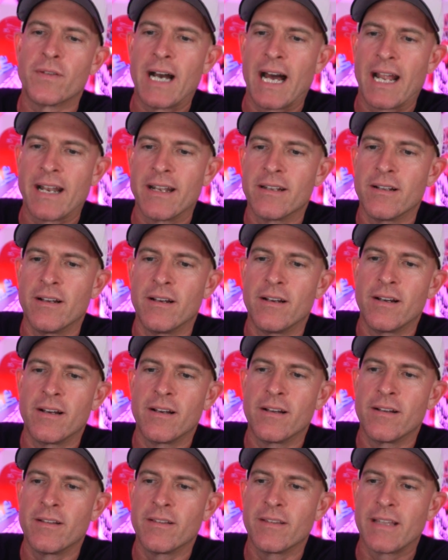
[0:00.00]
got
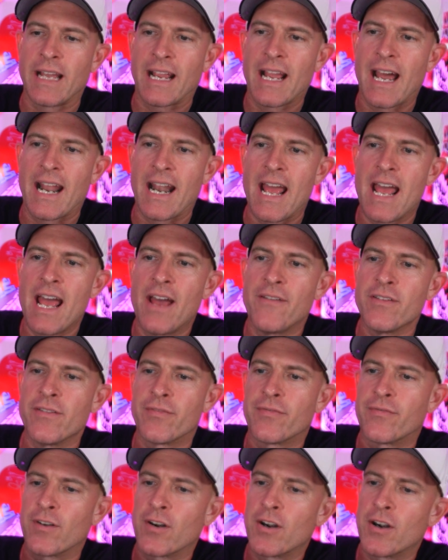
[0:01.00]
that kind of heavy
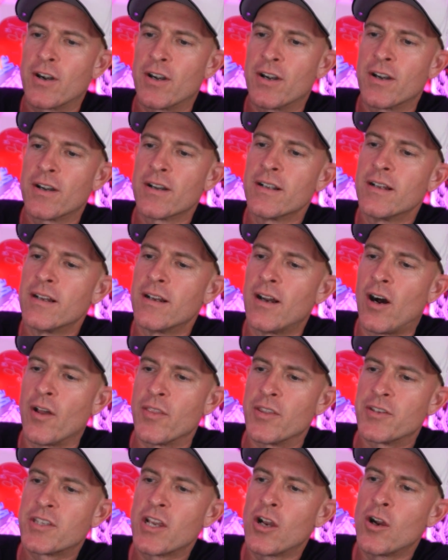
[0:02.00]
fur on
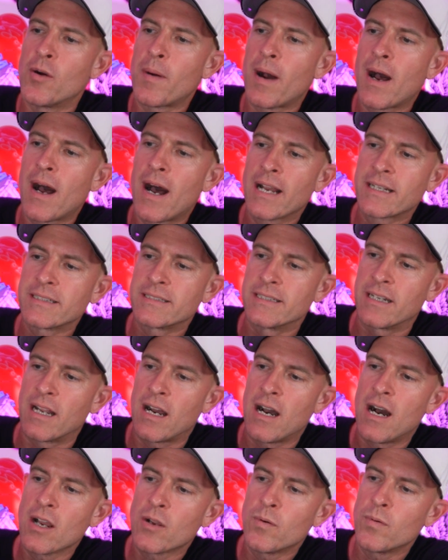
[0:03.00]
the toe box in
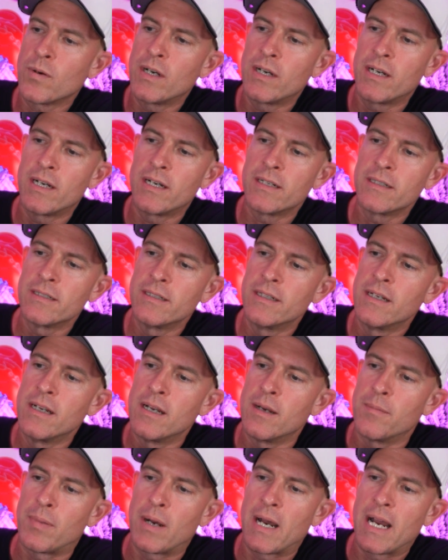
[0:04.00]
aqua,
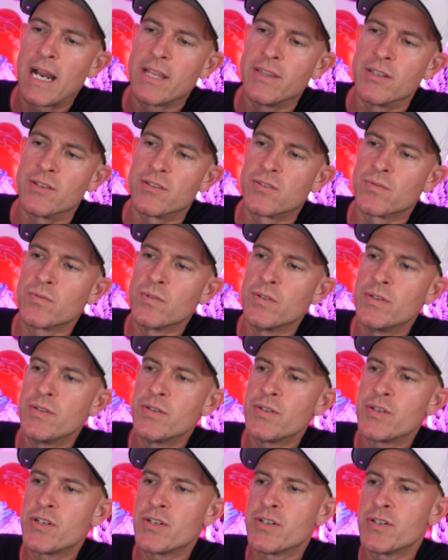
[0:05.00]
behind the
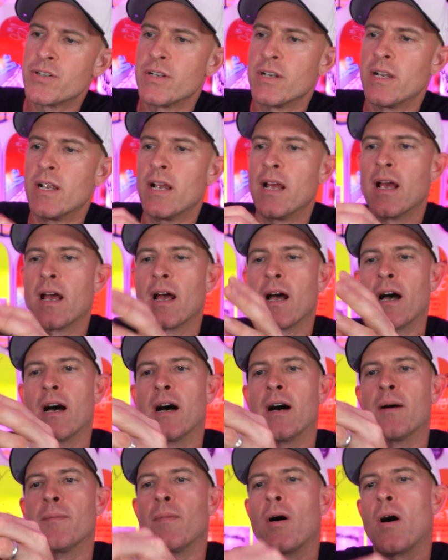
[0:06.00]
swoosh,
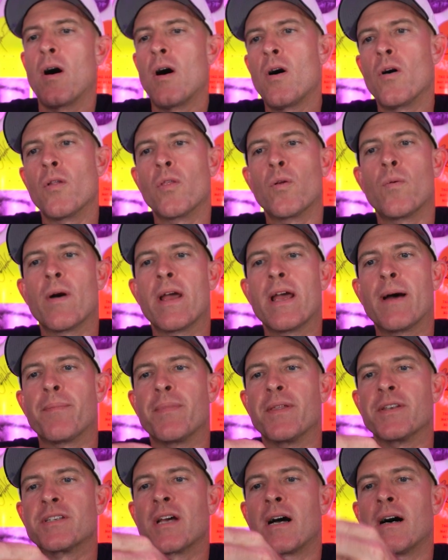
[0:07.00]
all the way up
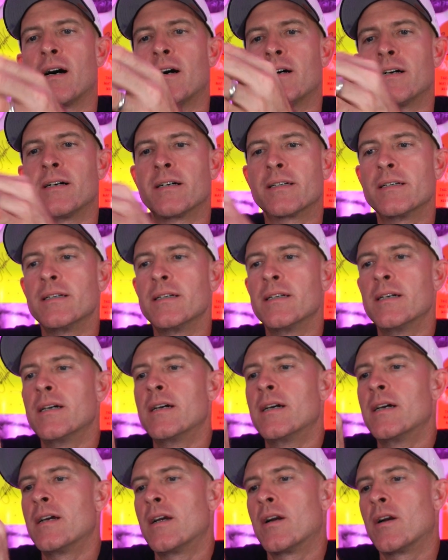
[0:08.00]
the tongue.
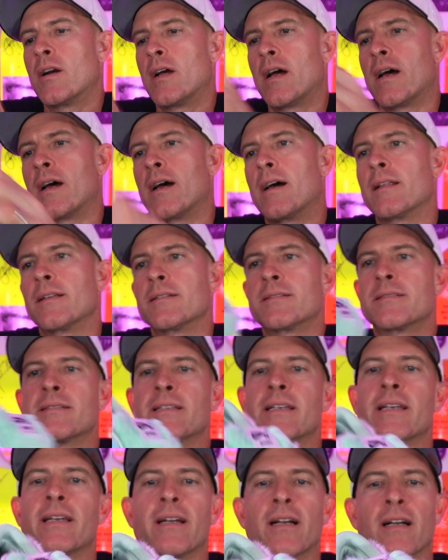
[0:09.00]
Let's
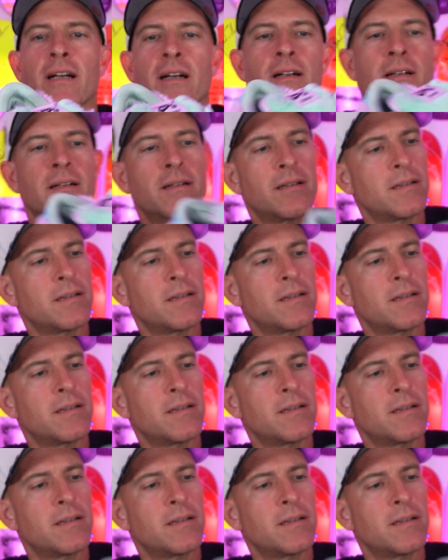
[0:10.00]
see here.